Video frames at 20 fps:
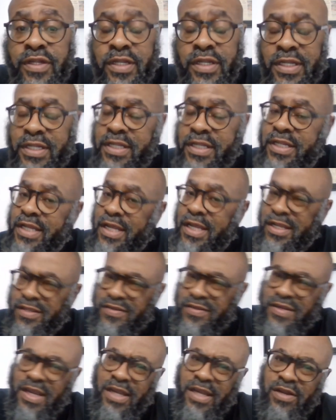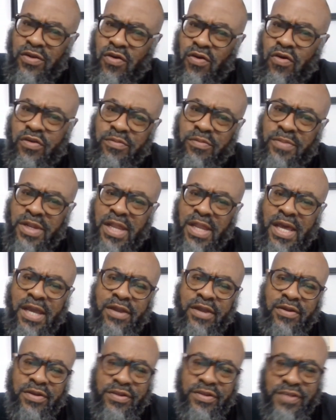He did that in China, called him a
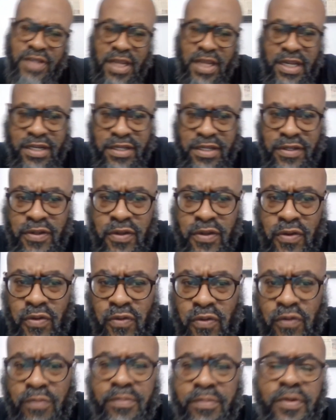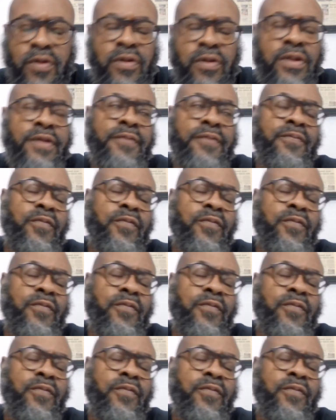liar in China on